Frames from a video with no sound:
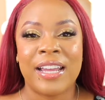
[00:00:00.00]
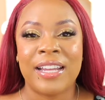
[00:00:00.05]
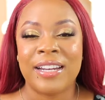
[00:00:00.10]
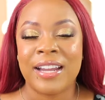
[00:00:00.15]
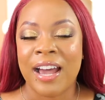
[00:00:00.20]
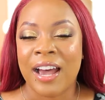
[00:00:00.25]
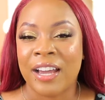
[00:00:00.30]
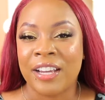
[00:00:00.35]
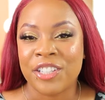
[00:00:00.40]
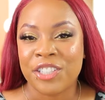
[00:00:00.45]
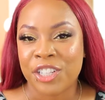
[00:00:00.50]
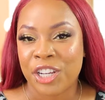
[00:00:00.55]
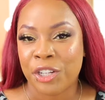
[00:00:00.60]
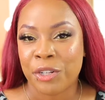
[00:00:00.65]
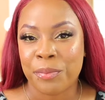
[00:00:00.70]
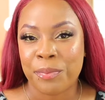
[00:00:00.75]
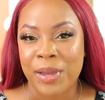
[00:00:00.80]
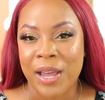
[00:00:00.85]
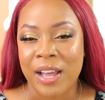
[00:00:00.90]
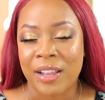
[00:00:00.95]
an
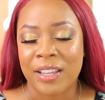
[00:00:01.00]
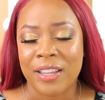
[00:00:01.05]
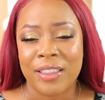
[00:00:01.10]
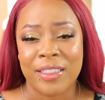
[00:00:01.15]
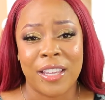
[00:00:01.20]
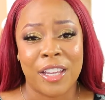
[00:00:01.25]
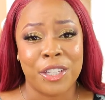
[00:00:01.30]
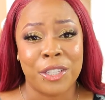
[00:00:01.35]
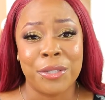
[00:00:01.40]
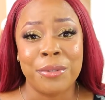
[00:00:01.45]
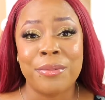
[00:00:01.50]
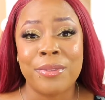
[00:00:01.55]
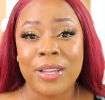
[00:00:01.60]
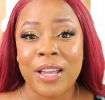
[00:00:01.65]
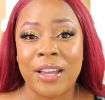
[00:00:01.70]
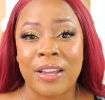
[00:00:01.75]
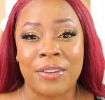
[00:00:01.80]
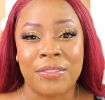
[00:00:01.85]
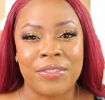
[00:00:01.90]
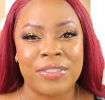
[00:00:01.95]
eyeshadow palette that you
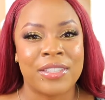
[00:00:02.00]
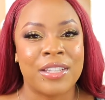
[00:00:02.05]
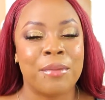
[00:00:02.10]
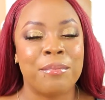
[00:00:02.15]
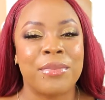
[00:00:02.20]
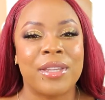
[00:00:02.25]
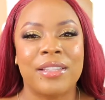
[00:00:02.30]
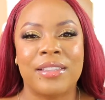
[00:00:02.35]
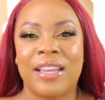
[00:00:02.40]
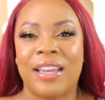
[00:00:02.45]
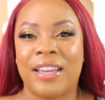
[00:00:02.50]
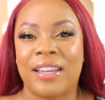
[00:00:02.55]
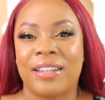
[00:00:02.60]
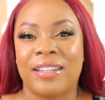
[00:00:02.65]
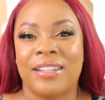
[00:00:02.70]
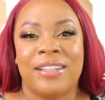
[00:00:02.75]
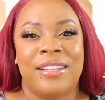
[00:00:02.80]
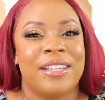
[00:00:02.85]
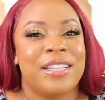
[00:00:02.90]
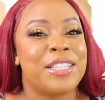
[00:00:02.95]
love, something
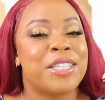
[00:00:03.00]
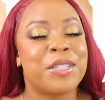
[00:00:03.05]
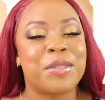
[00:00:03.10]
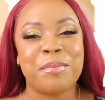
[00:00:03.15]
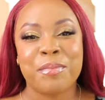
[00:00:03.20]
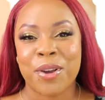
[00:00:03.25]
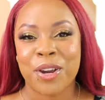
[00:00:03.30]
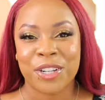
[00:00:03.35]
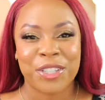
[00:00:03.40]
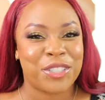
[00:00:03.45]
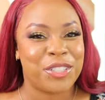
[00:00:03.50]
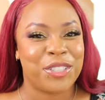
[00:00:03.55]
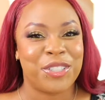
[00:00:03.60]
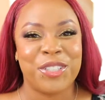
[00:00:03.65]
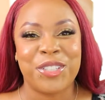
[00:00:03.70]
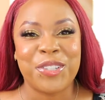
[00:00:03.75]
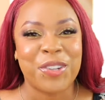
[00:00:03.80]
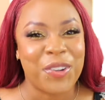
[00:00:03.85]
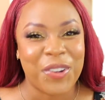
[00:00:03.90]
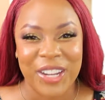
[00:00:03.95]
that sparks
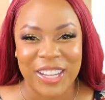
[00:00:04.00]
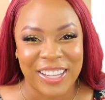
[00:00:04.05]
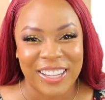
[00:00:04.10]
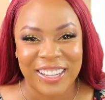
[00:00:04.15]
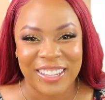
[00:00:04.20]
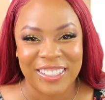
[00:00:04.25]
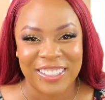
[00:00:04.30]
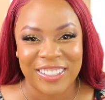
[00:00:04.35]
joy in